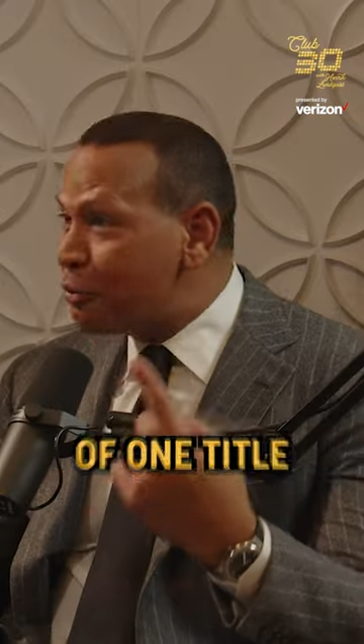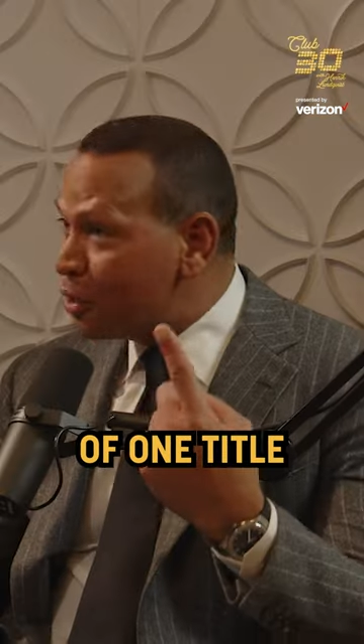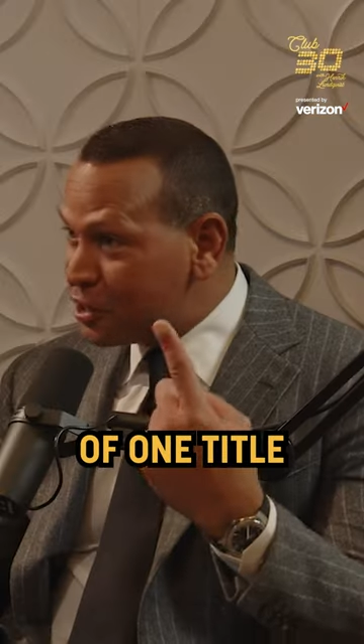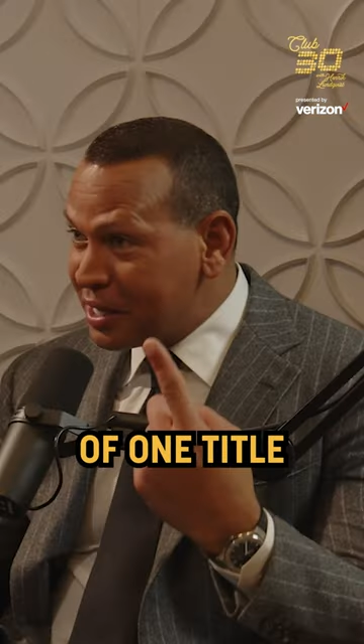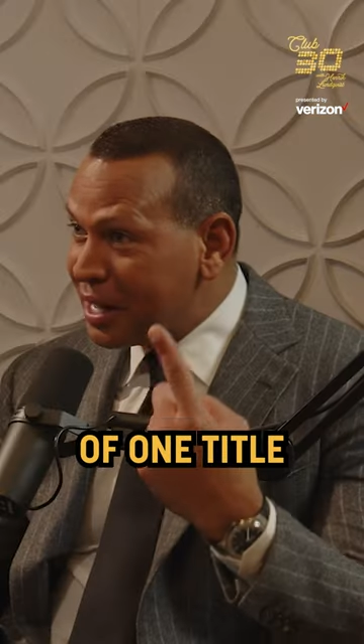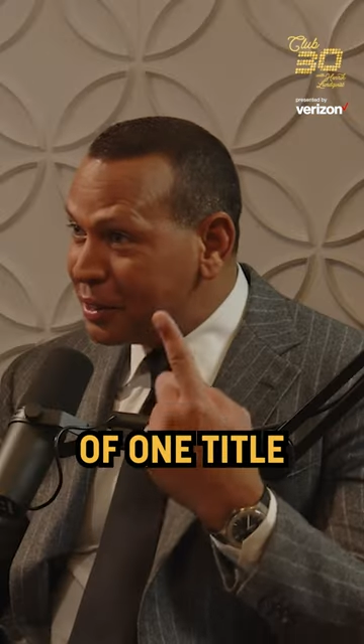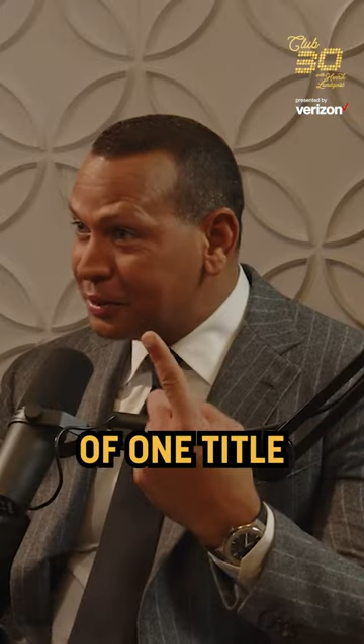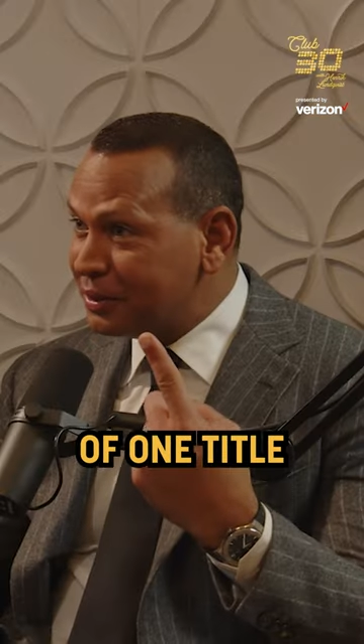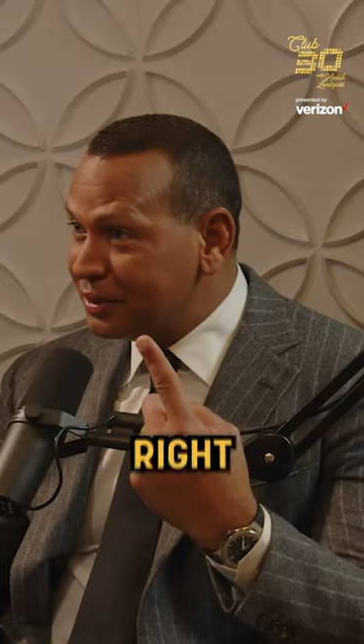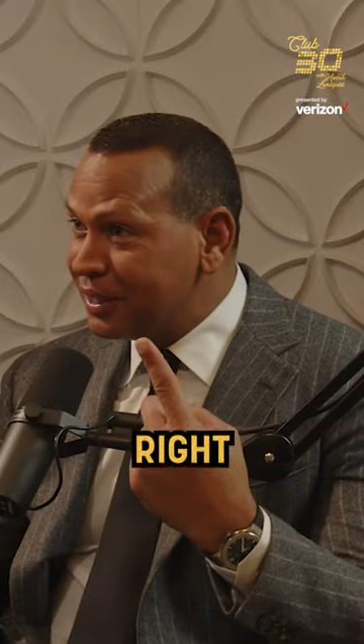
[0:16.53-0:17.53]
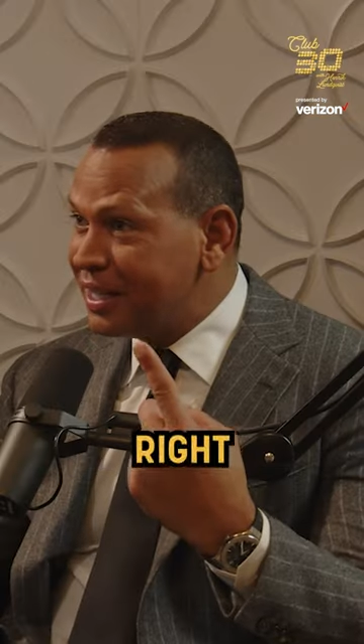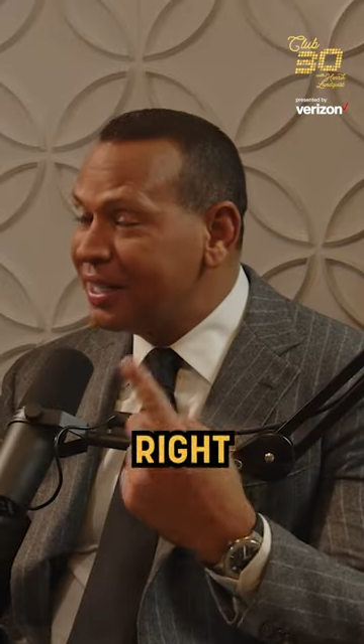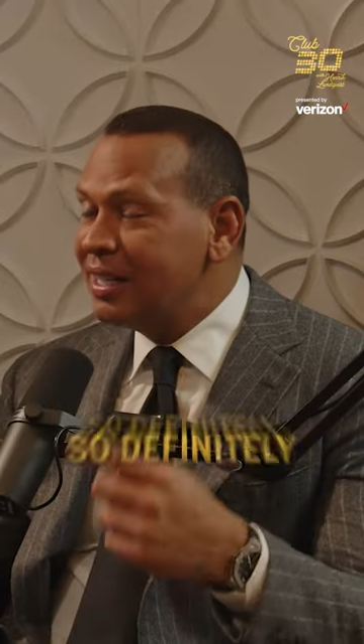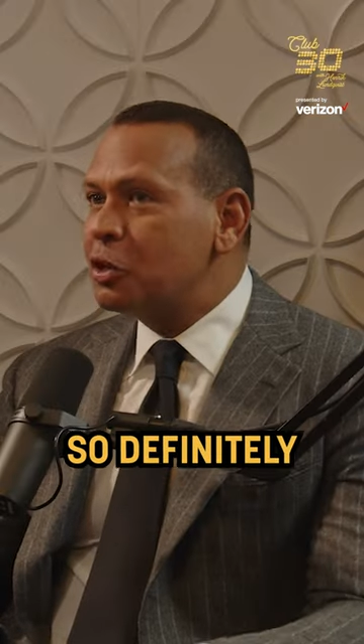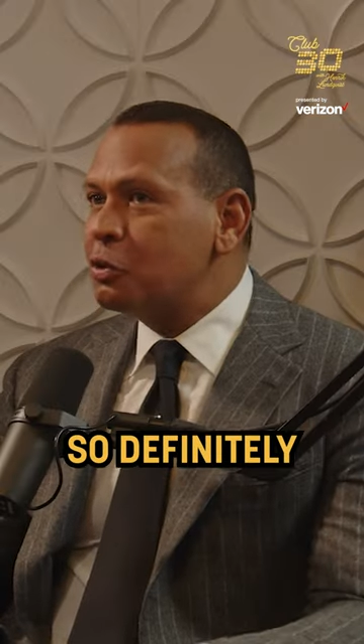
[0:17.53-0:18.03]
of one title, right?
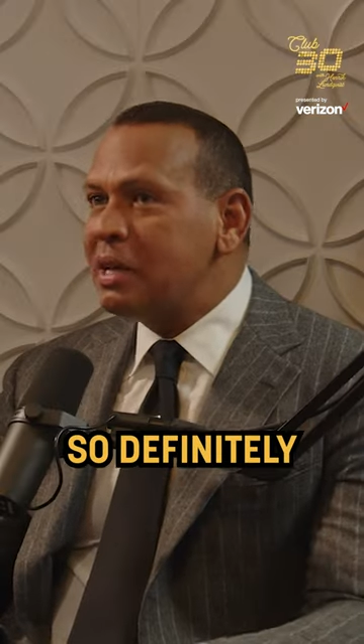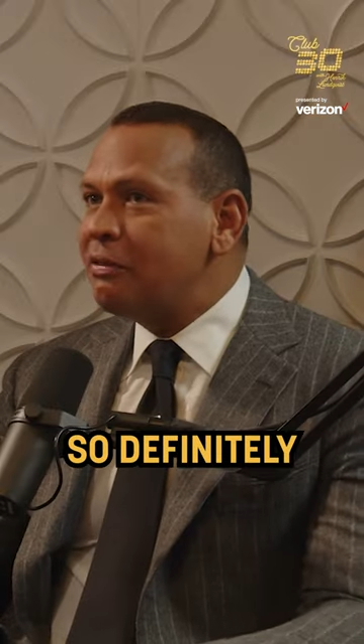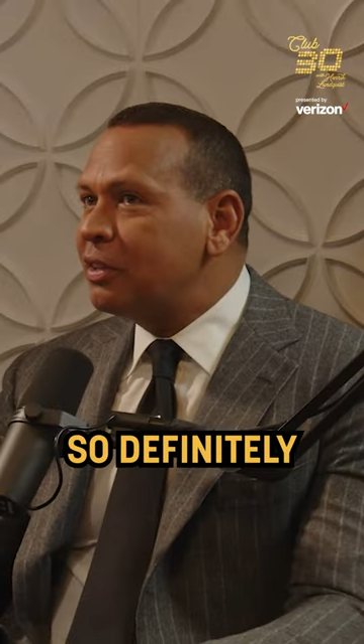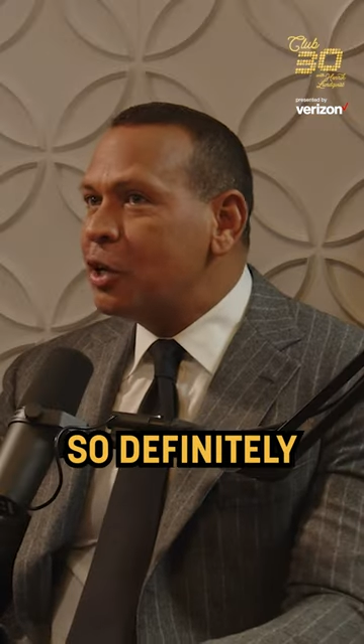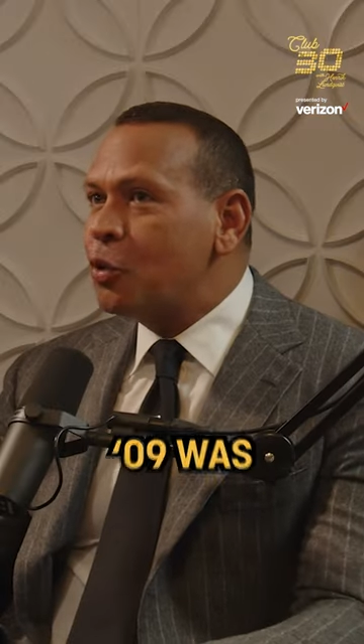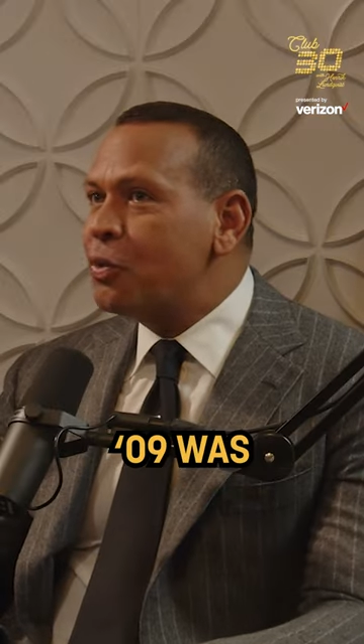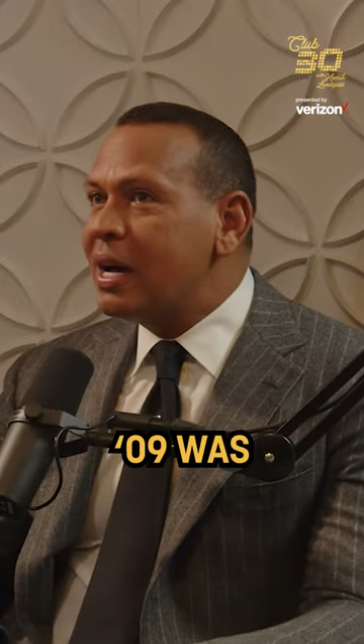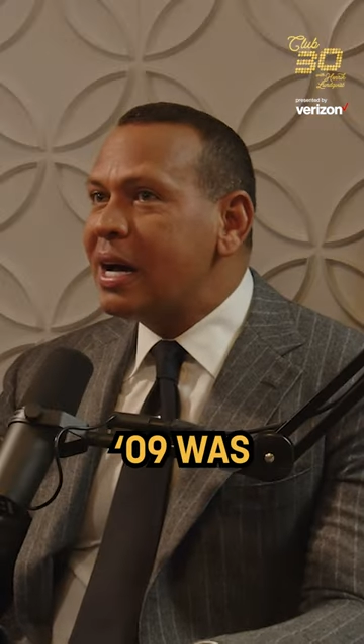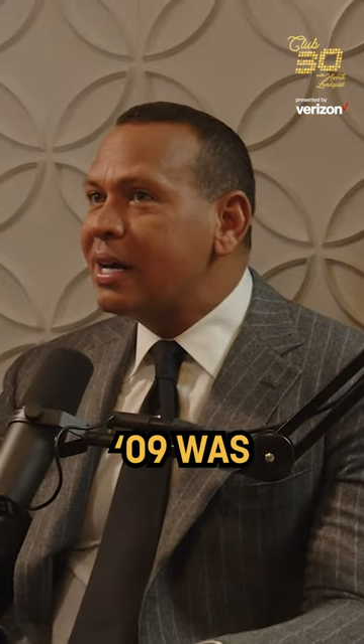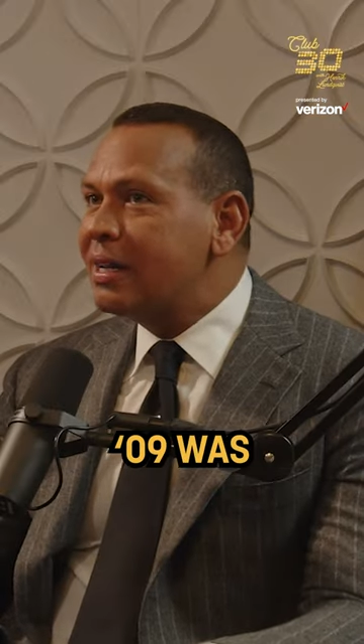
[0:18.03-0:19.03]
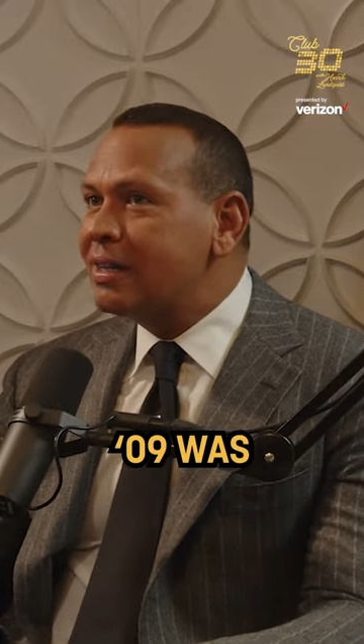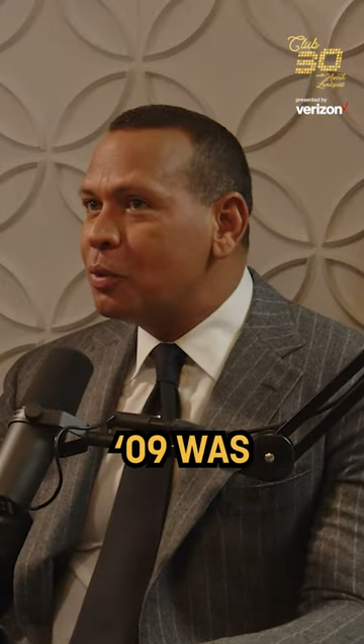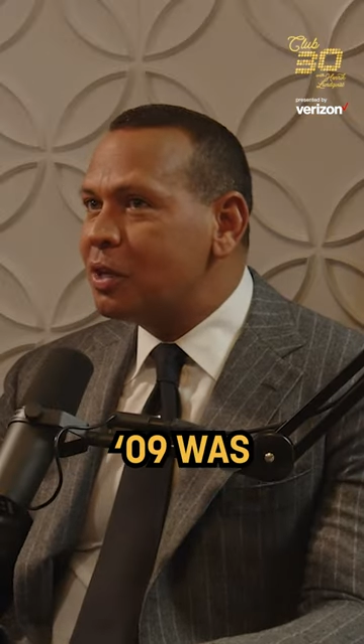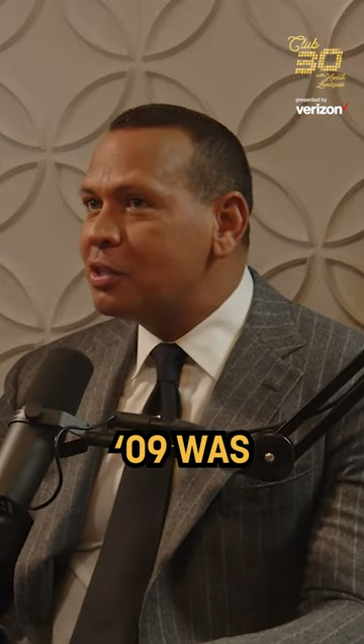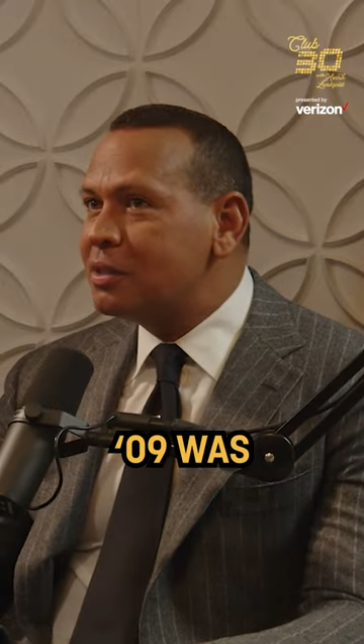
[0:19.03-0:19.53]
So definitely oh nine
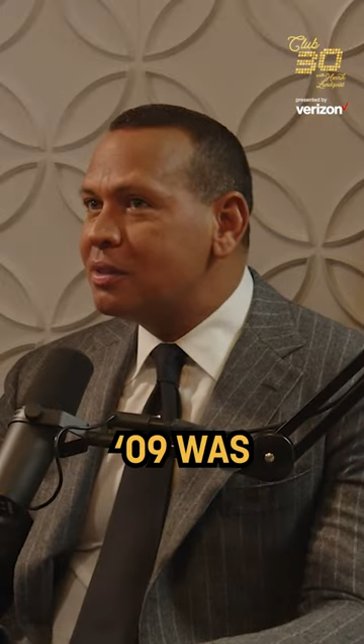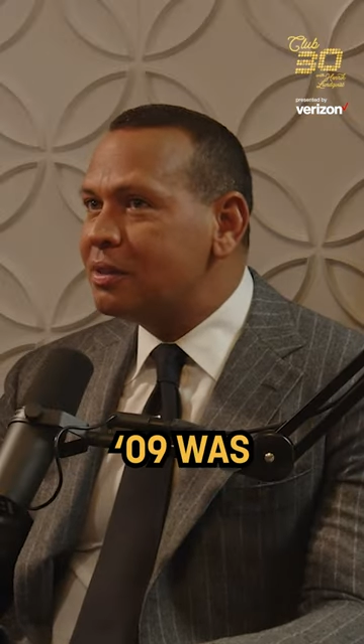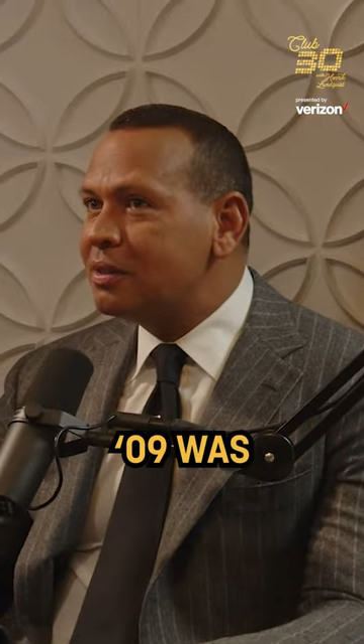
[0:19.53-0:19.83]
was